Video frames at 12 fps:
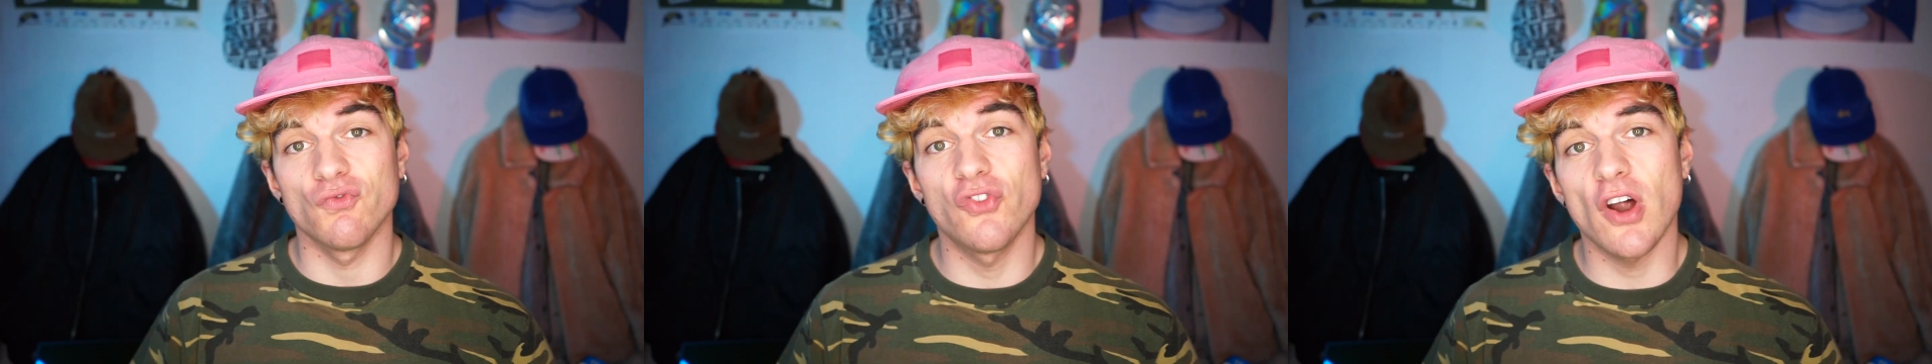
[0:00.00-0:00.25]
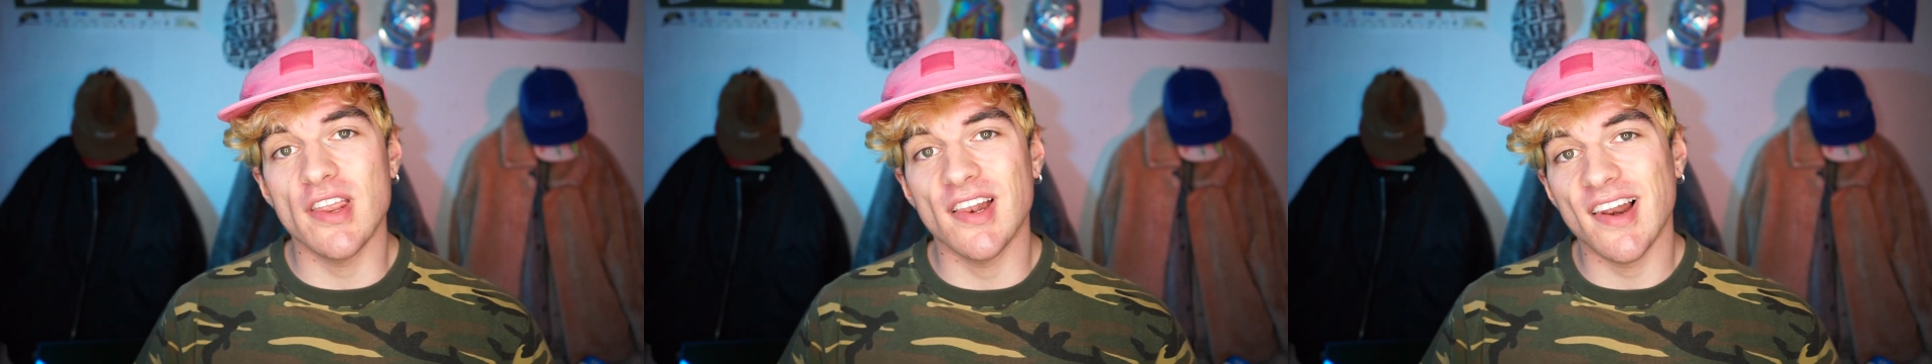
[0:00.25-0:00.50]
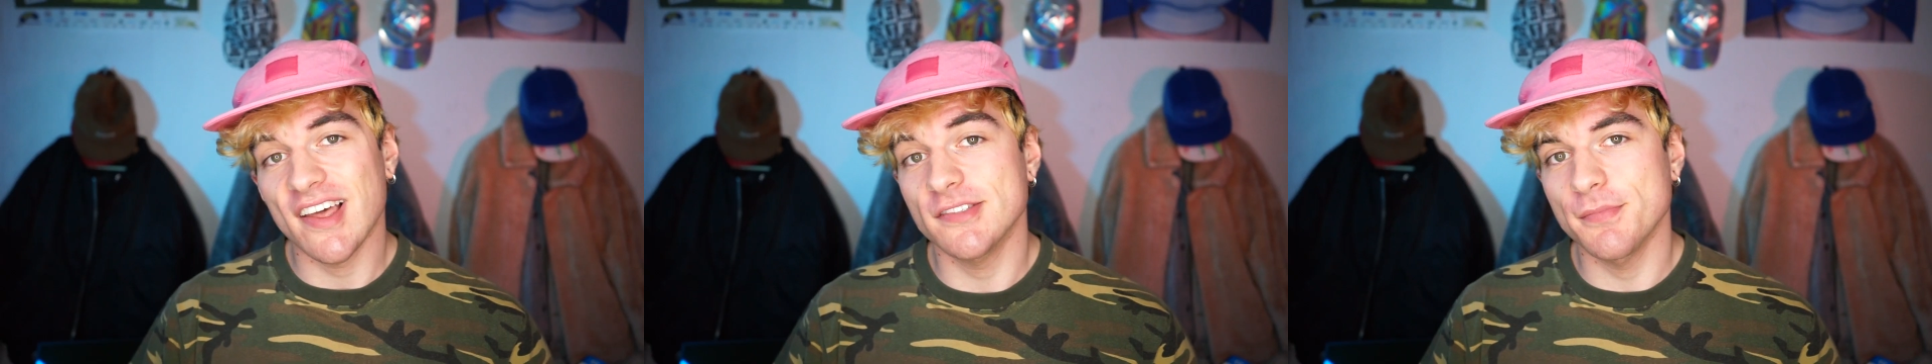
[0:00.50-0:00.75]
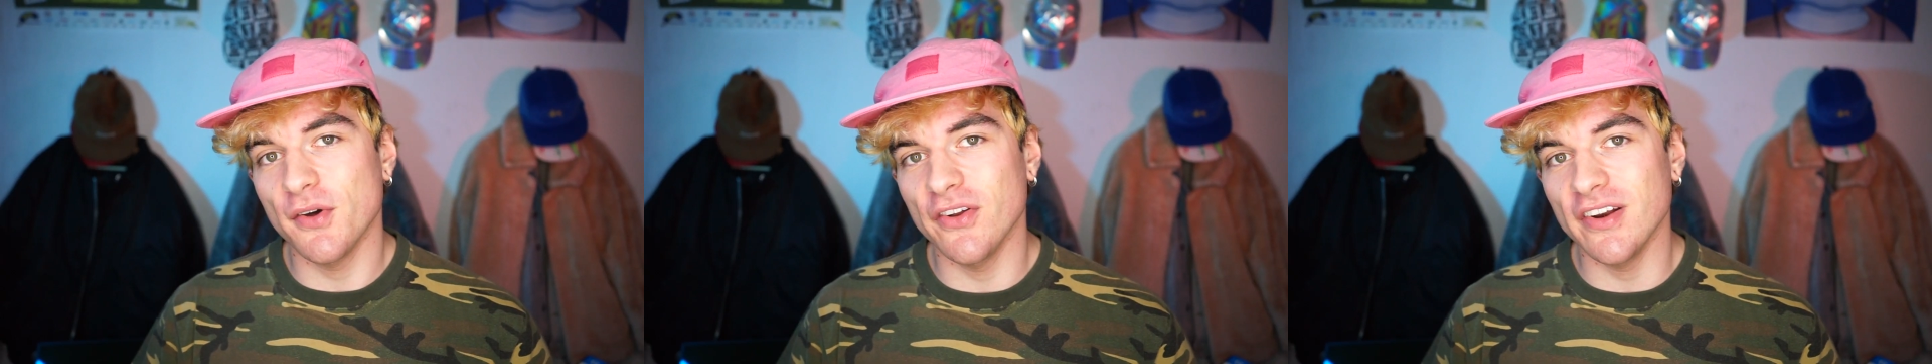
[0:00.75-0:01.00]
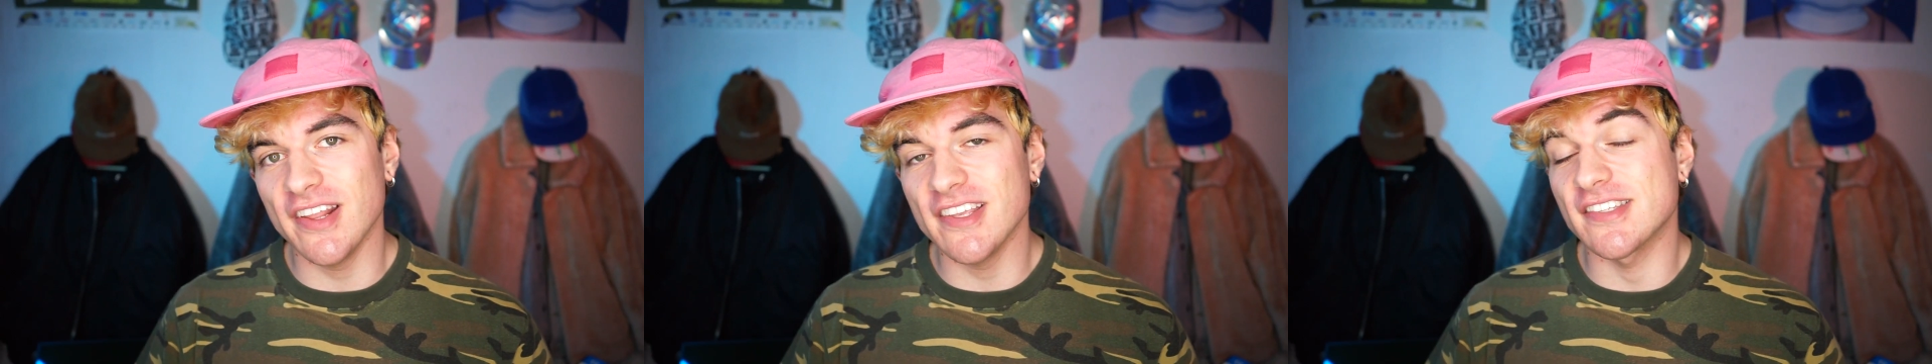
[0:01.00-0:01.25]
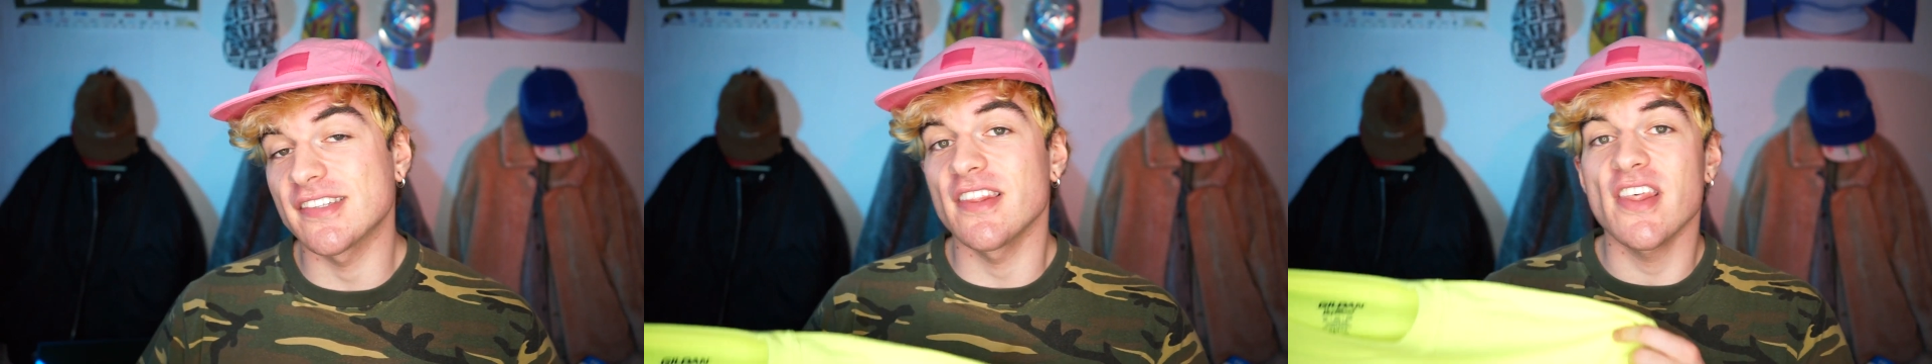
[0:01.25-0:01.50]
Right, last but not
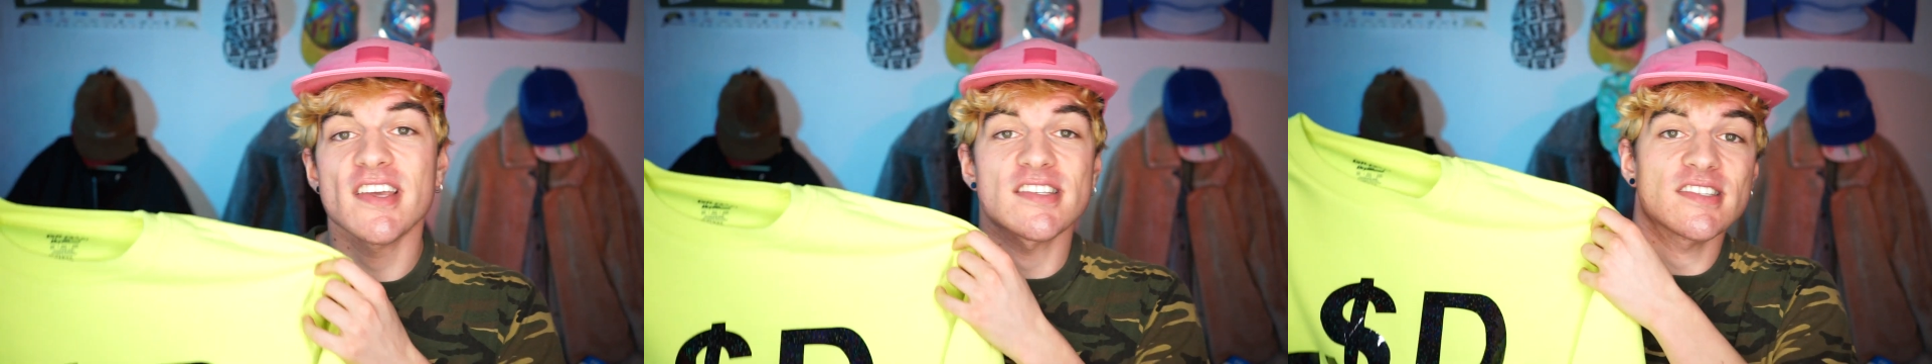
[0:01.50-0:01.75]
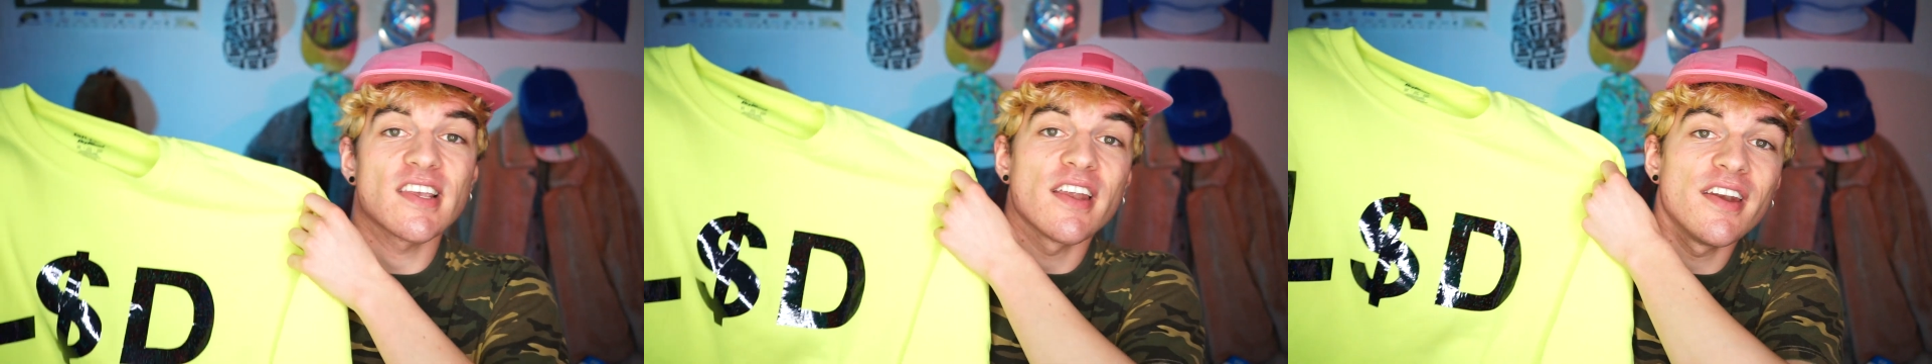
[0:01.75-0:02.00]
least, this